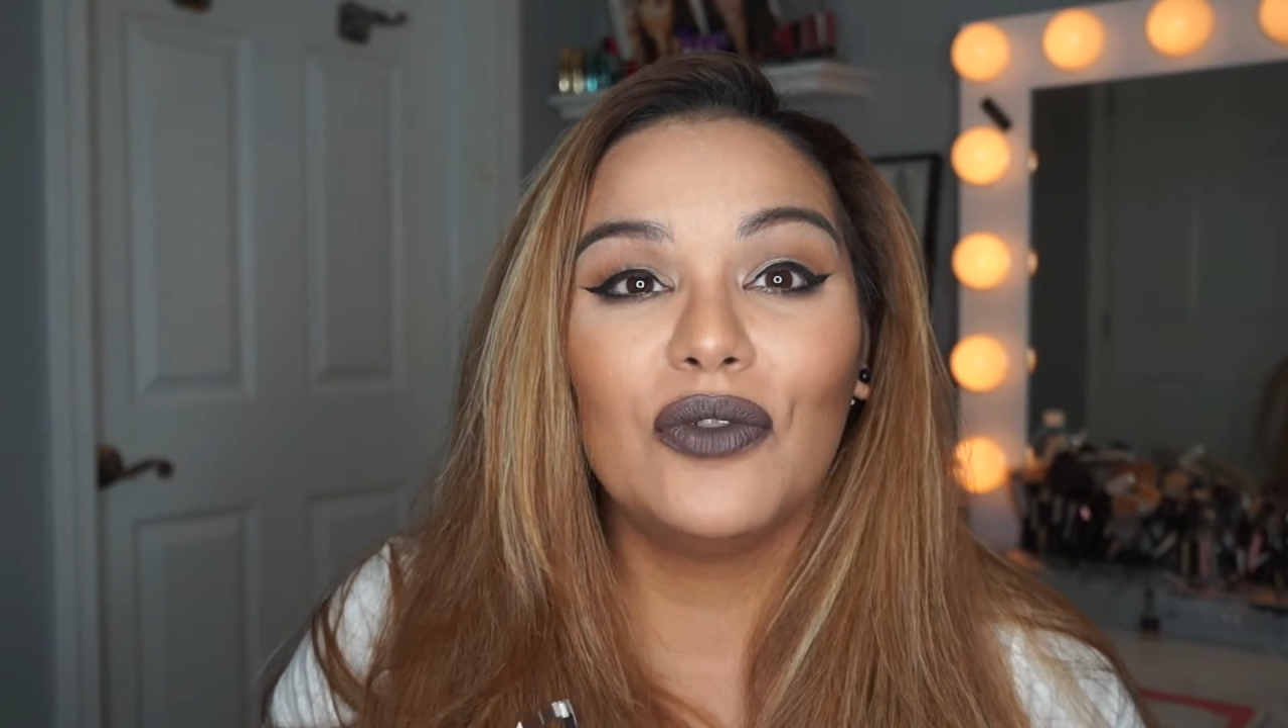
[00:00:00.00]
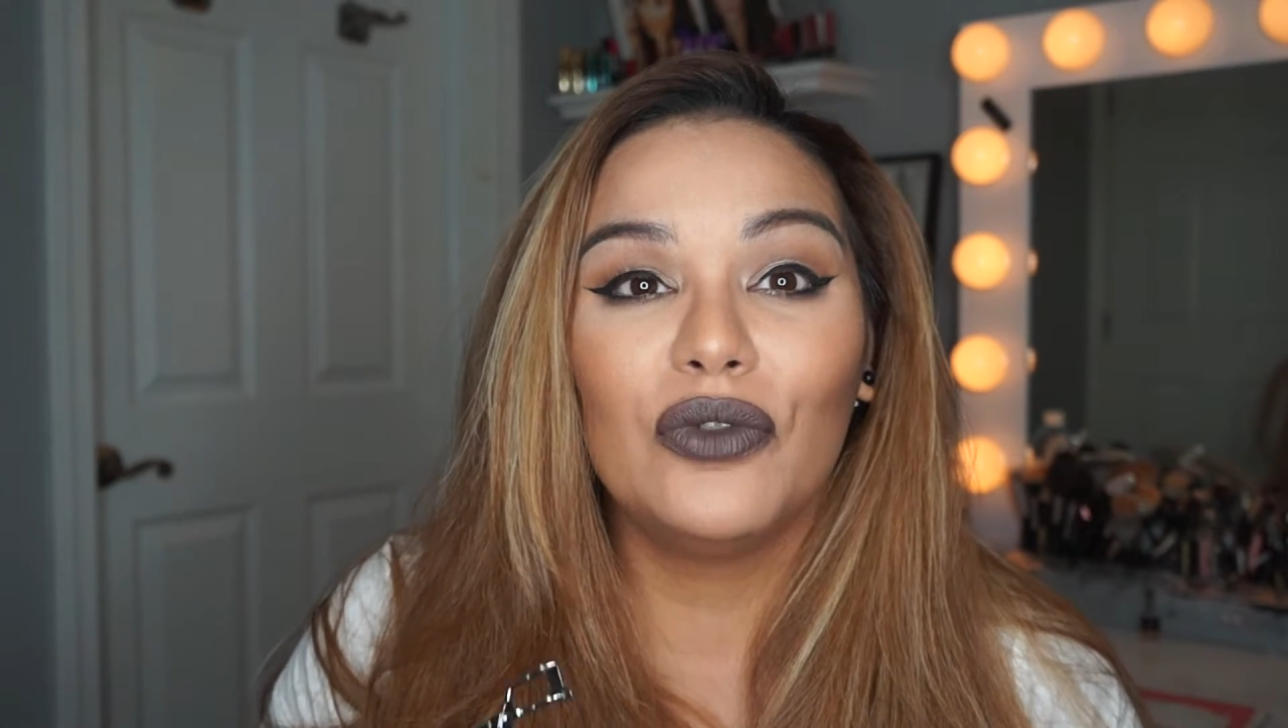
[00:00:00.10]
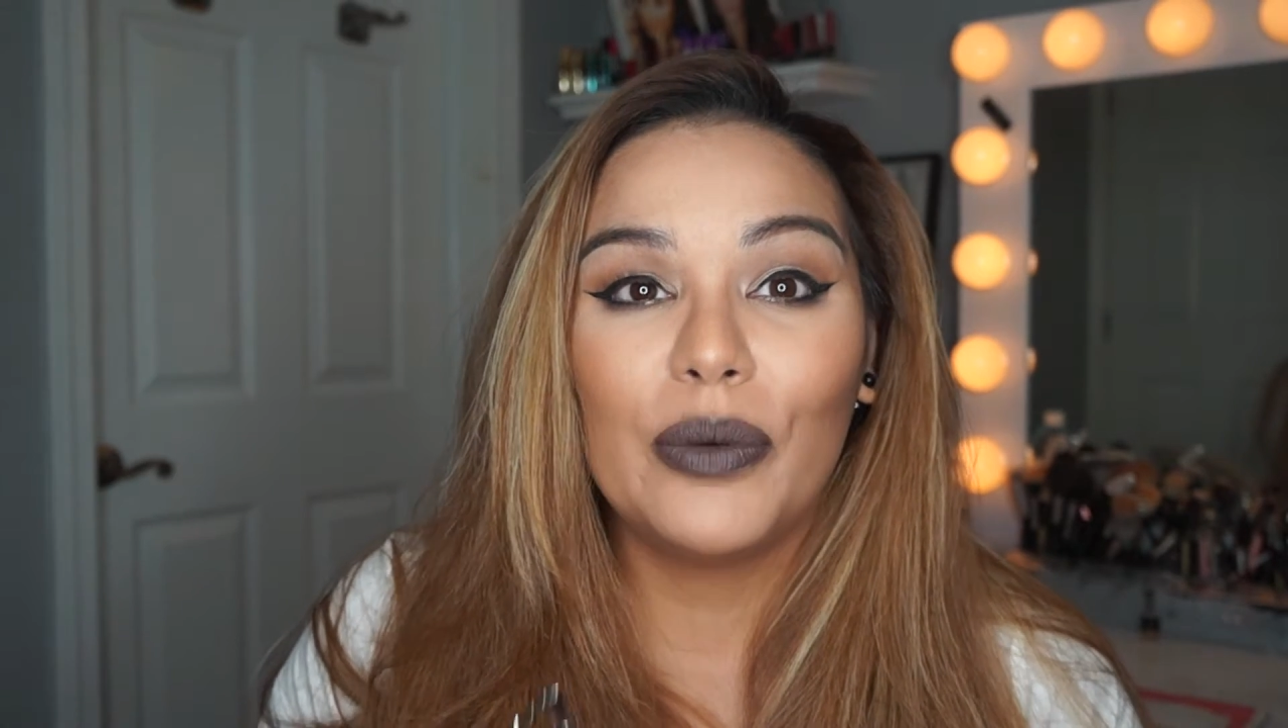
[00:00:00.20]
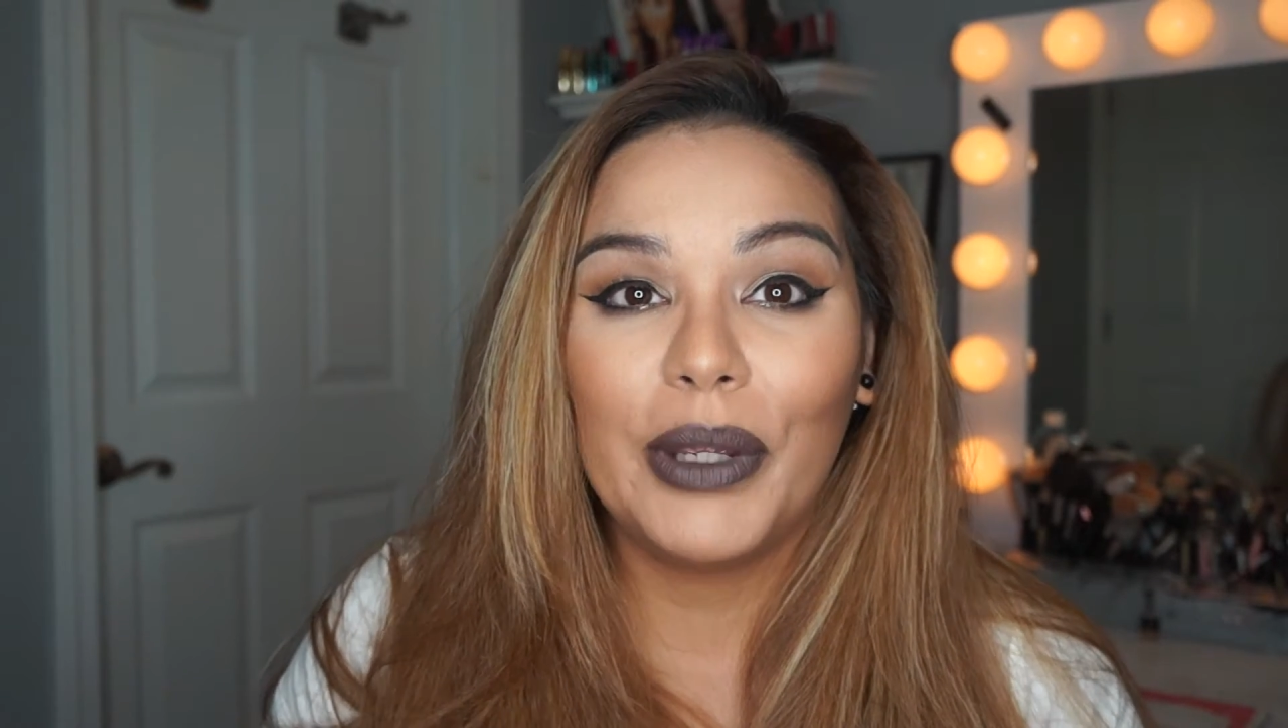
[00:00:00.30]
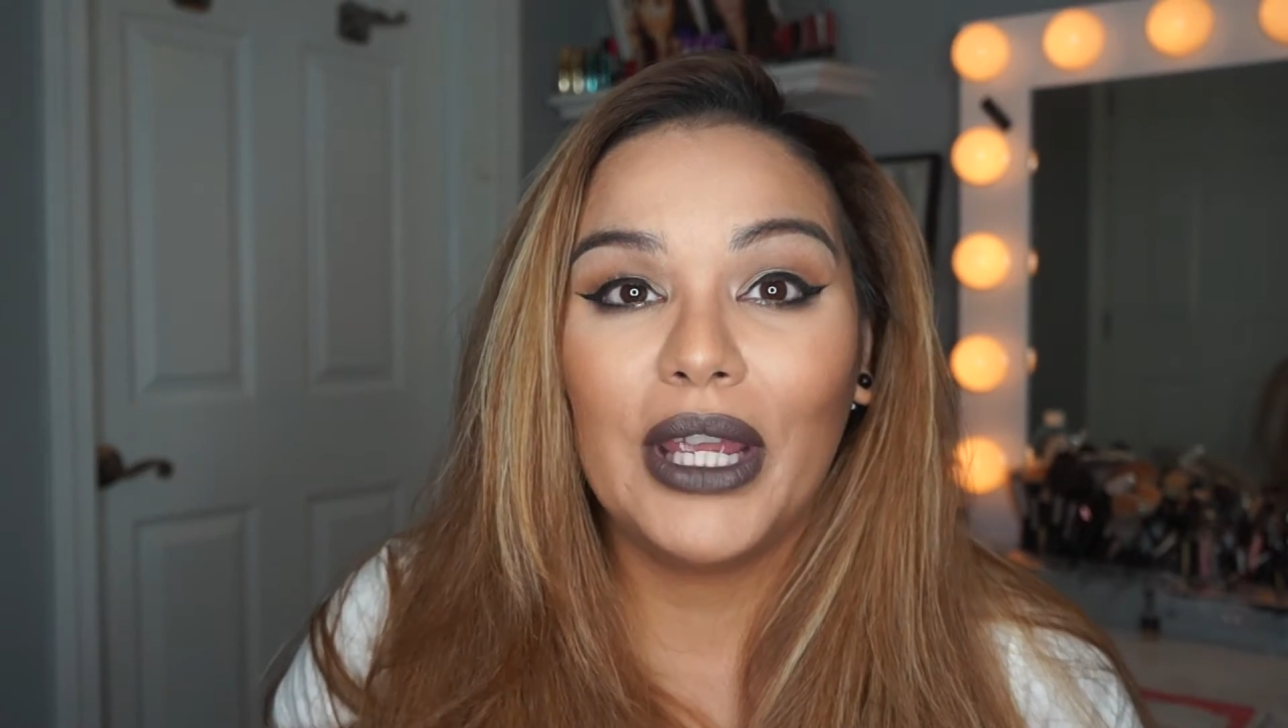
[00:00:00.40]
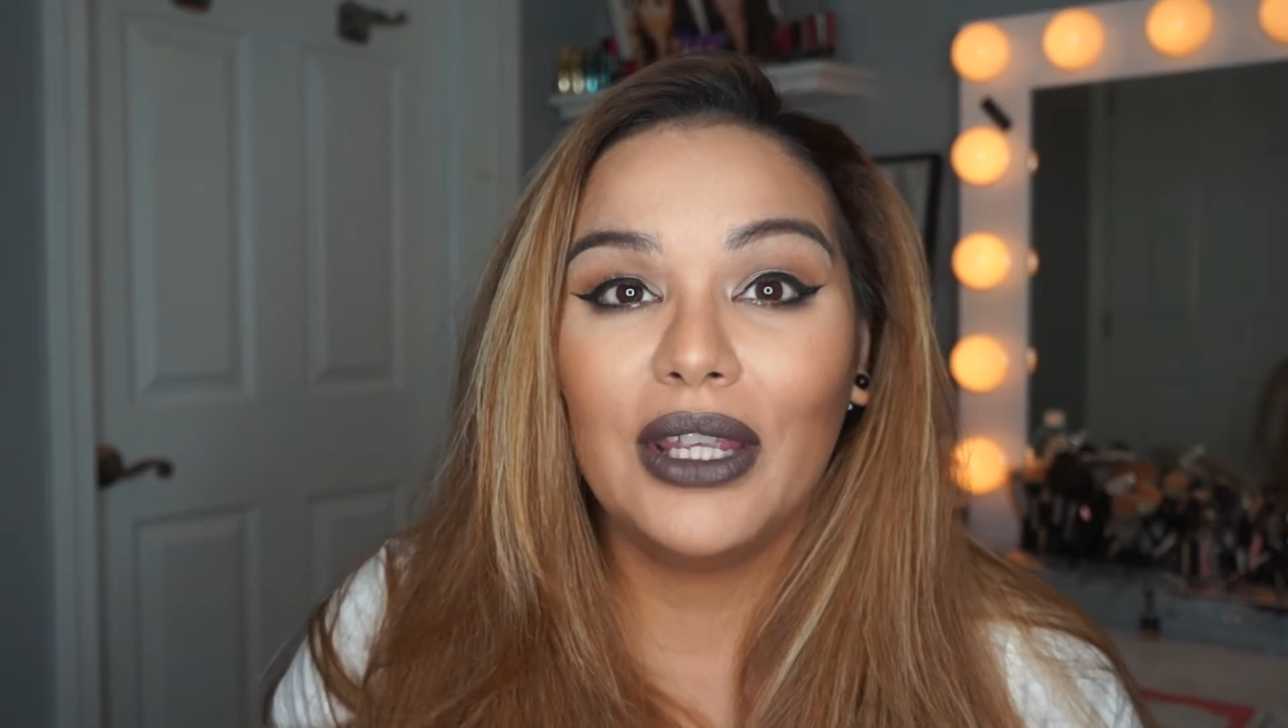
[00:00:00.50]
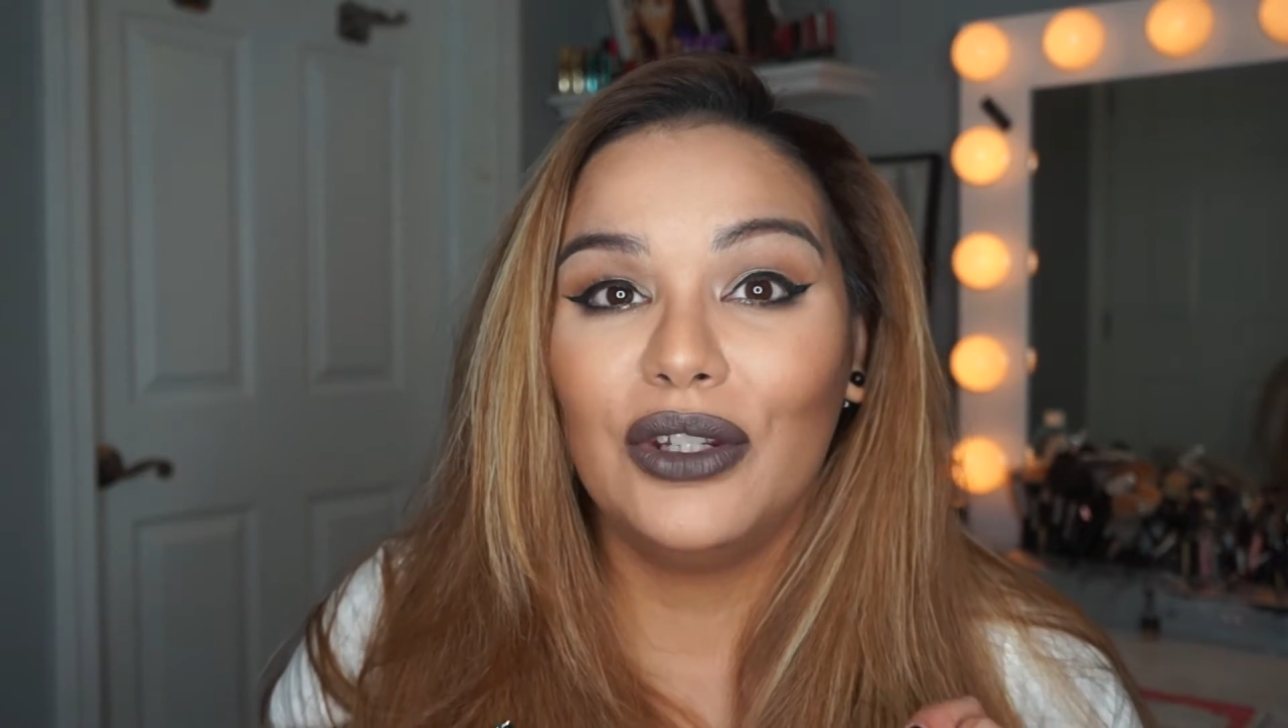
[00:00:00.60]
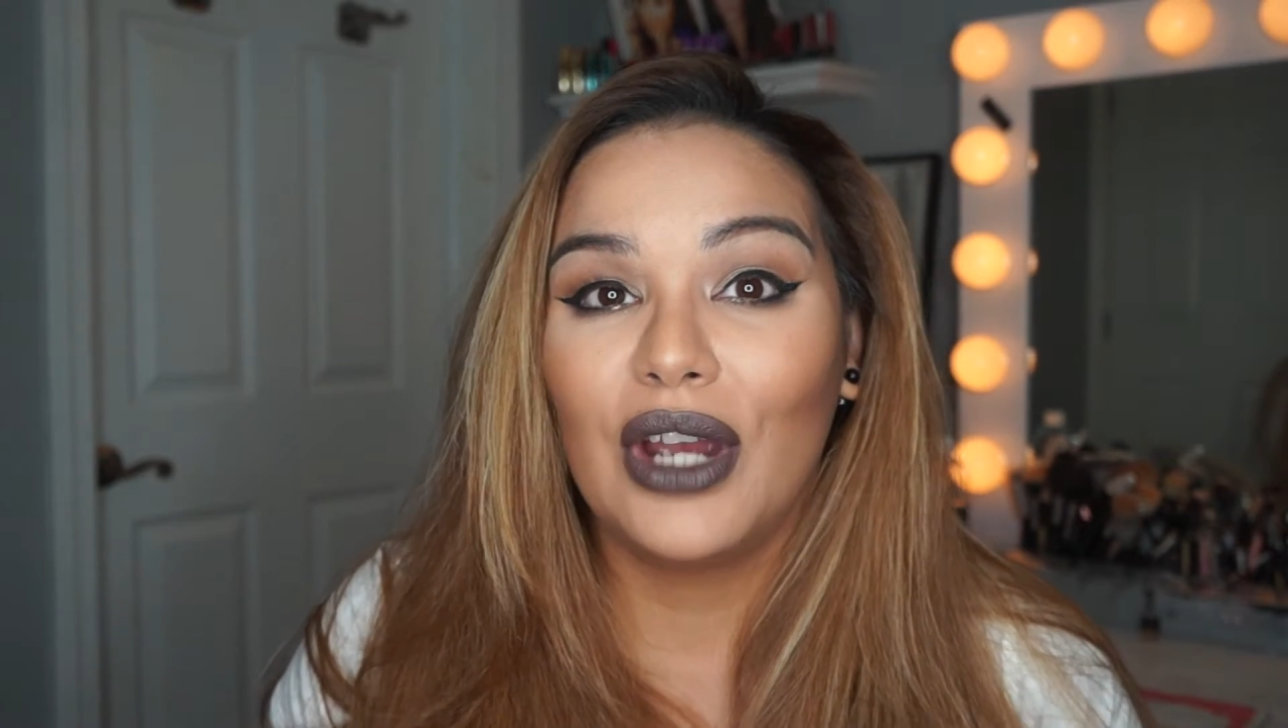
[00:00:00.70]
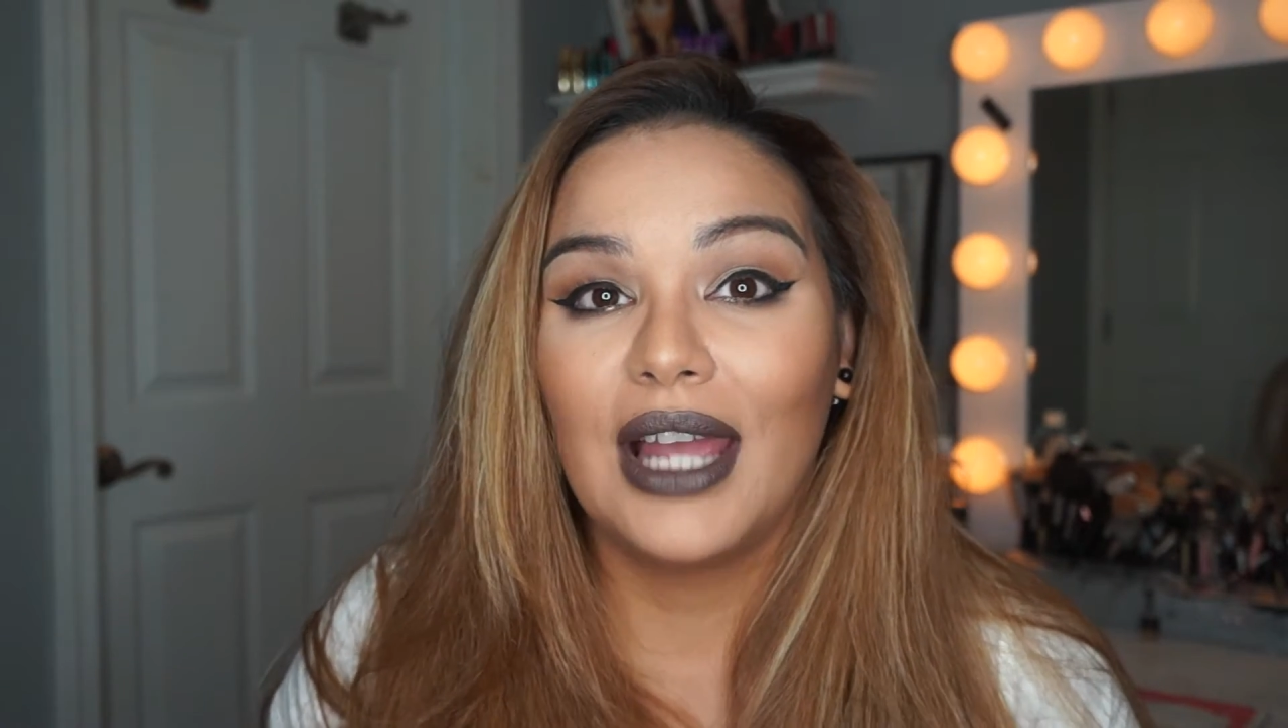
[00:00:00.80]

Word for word: of ripping your